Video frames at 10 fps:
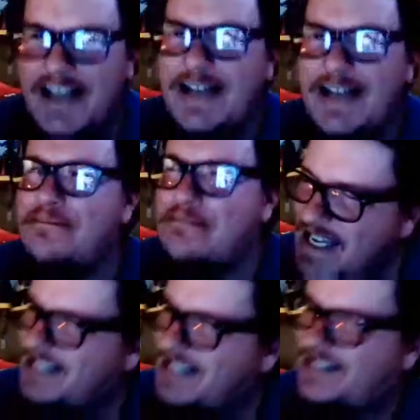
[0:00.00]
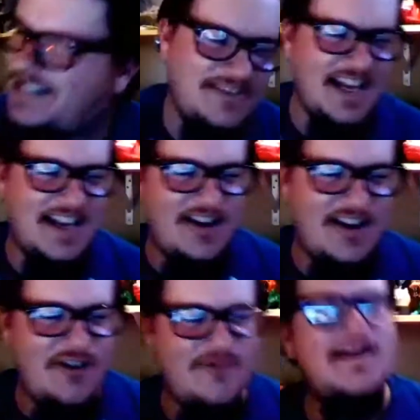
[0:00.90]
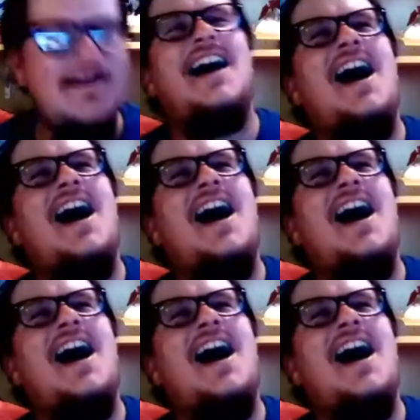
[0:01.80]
bitch, dude. Like, oh my God.